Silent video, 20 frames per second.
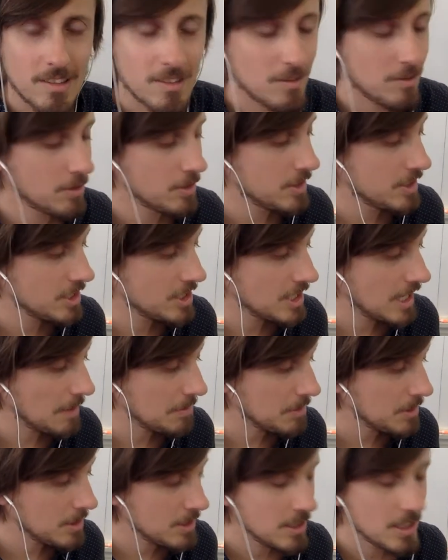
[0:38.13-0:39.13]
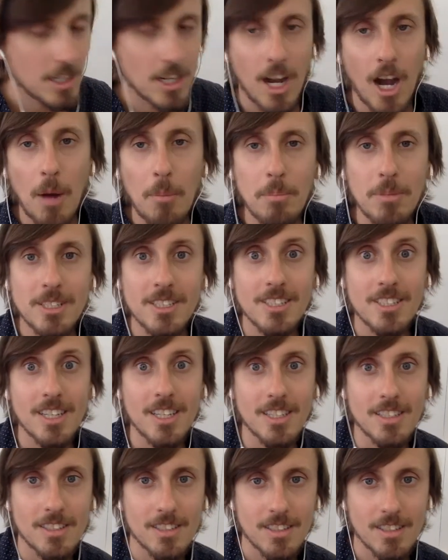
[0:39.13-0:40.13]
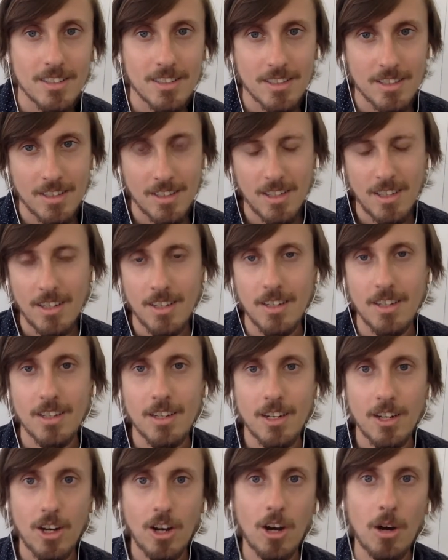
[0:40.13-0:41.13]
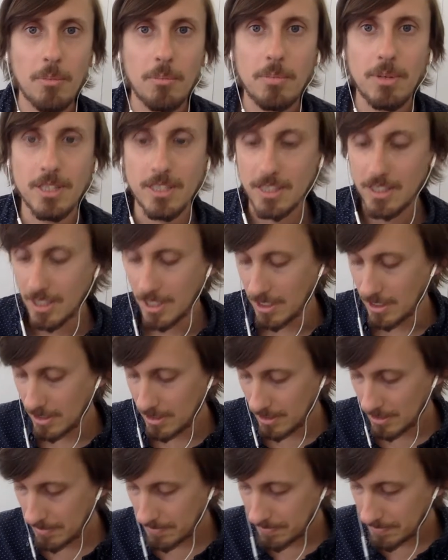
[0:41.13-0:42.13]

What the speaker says: for this chapter, compensate. Compensate.